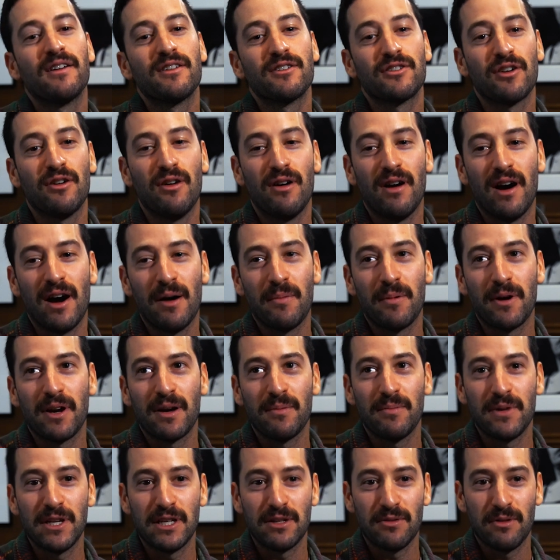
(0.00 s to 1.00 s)
So I'm
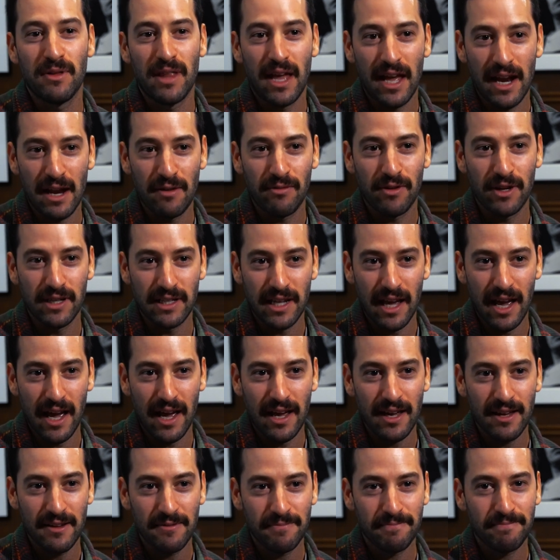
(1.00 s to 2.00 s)
going to be doing that every
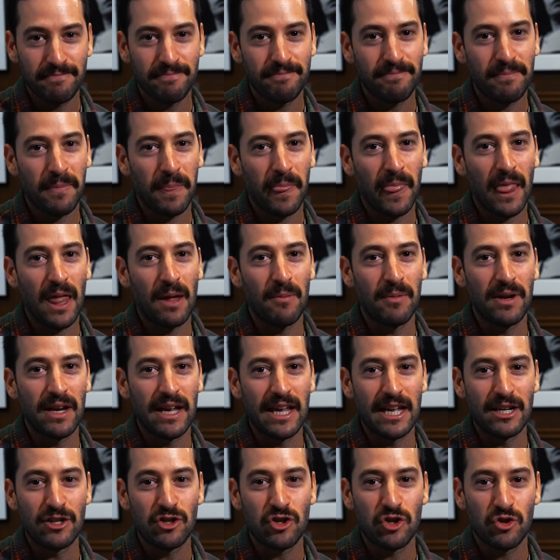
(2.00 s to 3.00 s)
day. I'm going
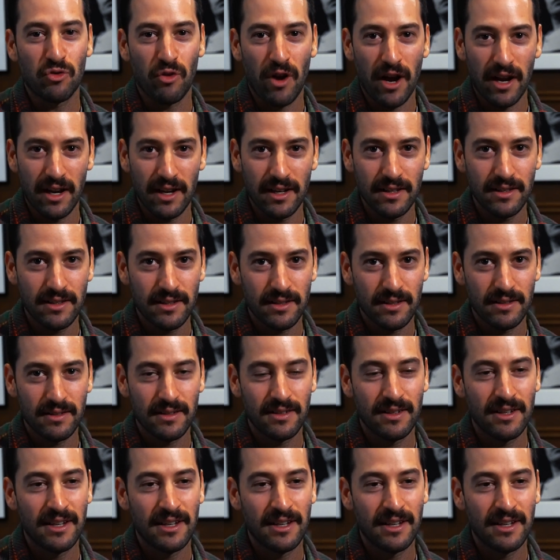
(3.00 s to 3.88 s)
to get shredded.